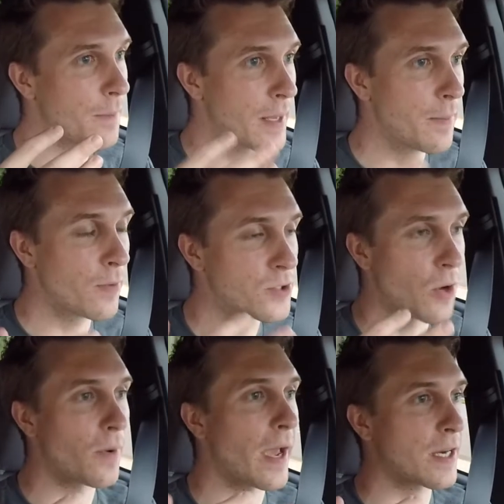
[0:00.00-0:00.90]
people
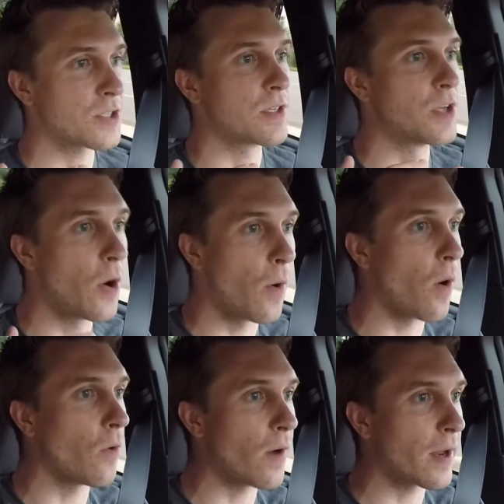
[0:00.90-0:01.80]
don't actually know a
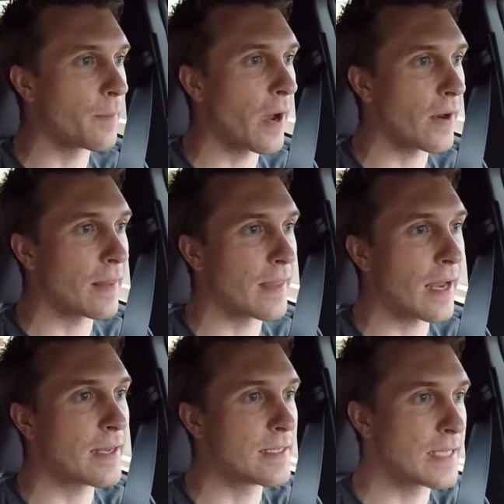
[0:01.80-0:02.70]
whole lot about, and
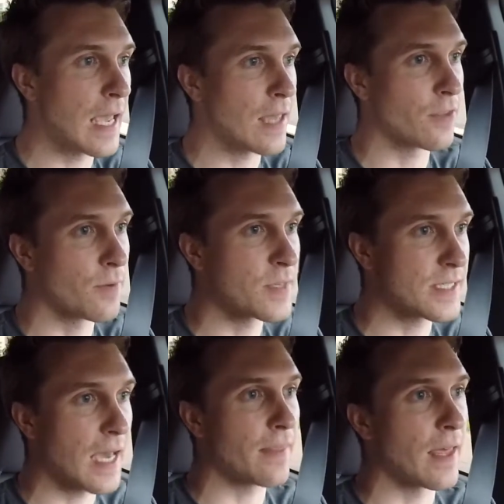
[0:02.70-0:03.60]
that is a
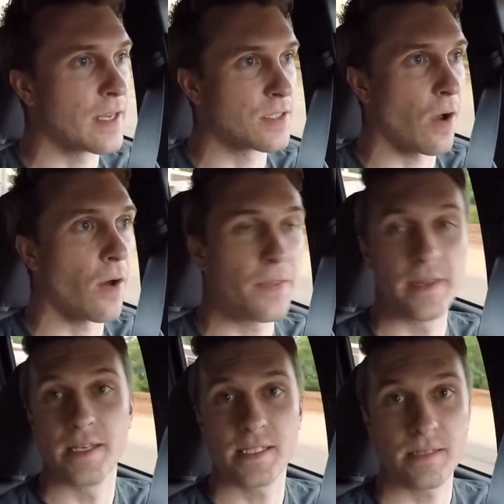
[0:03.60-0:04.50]
thermostat that is on
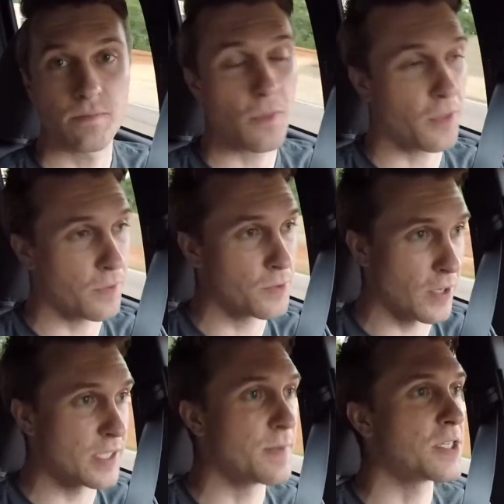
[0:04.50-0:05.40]
this
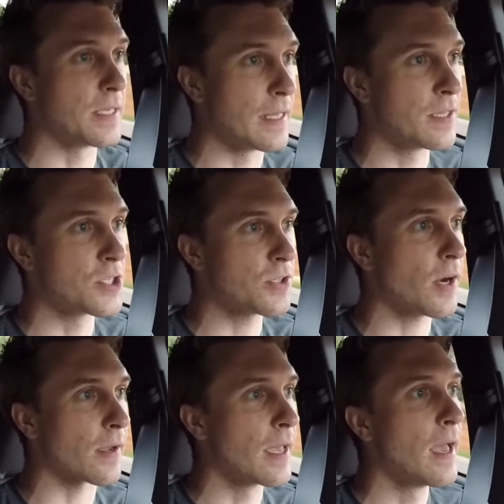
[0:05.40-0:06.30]
transmission in this
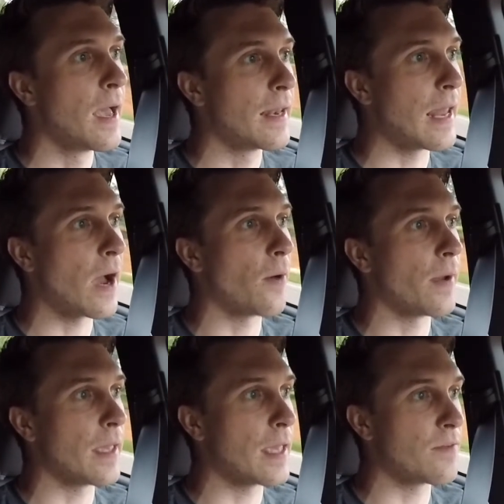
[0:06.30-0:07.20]
truck. Now,
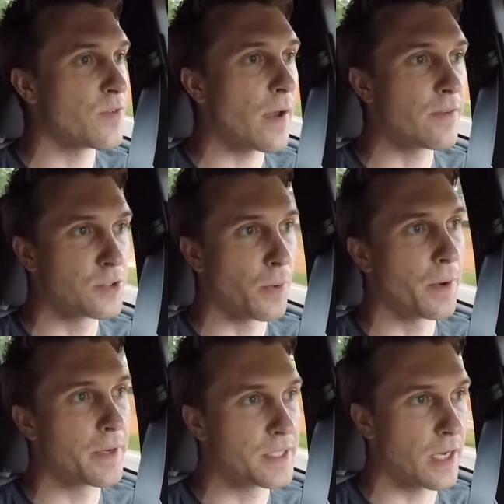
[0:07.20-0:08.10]
if you have a
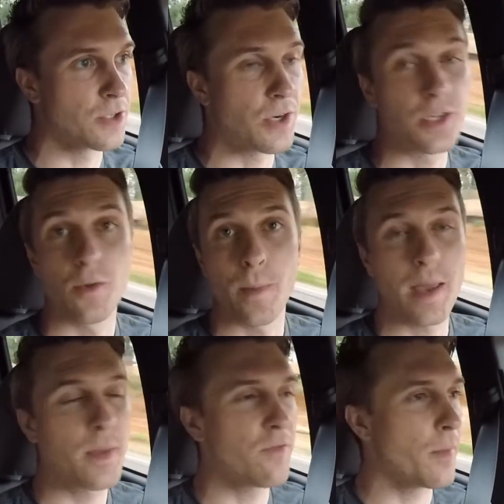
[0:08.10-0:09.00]
Toyota Tundra, you may
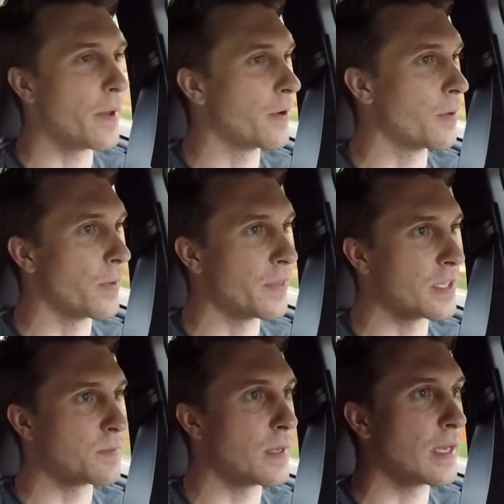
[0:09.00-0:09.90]
be familiar with
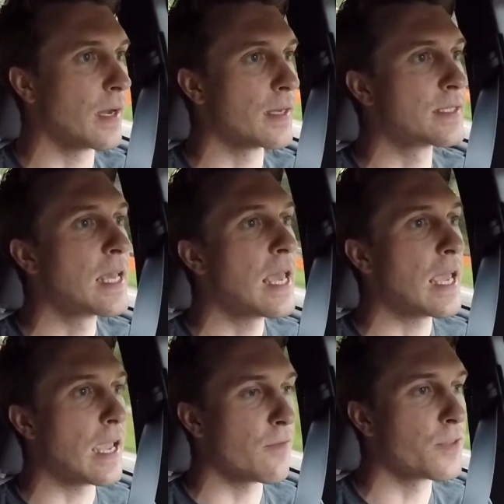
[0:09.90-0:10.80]
this, because
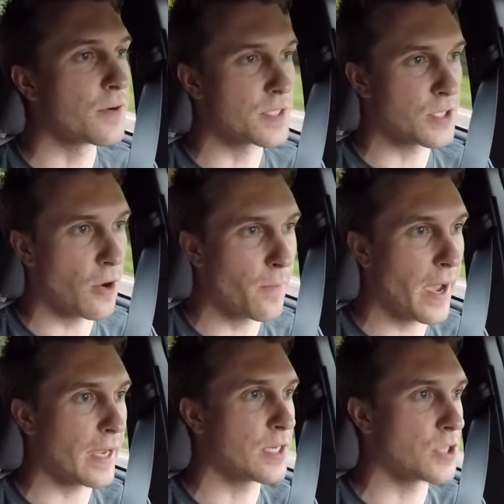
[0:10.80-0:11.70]
if there is a tow
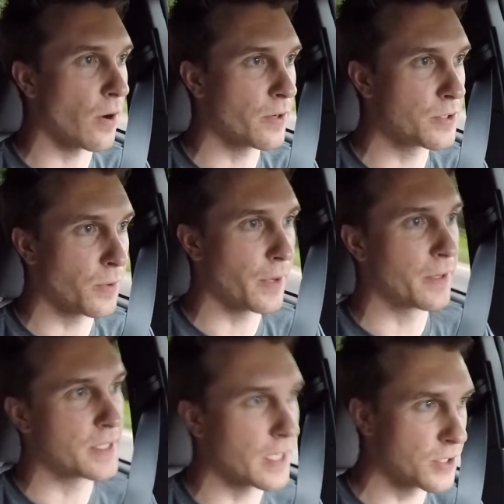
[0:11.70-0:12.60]
package on your
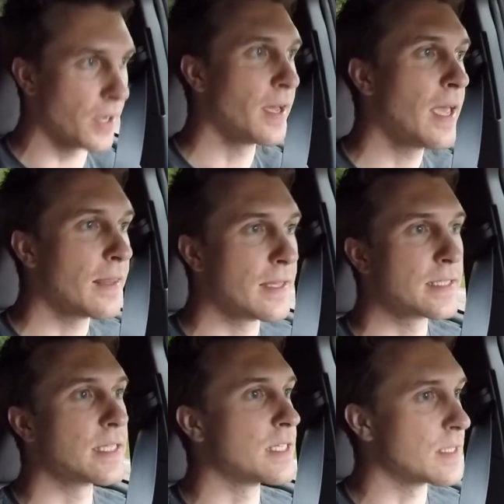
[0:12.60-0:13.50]
Toyota Tundra,
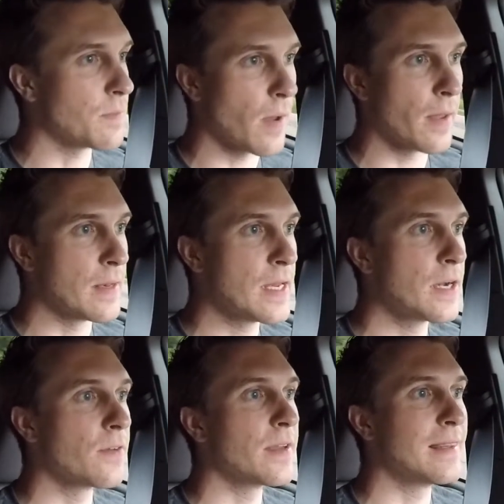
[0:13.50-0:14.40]
this is
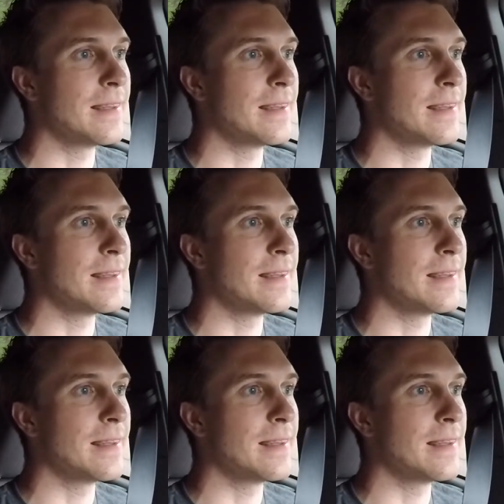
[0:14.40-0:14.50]
nearly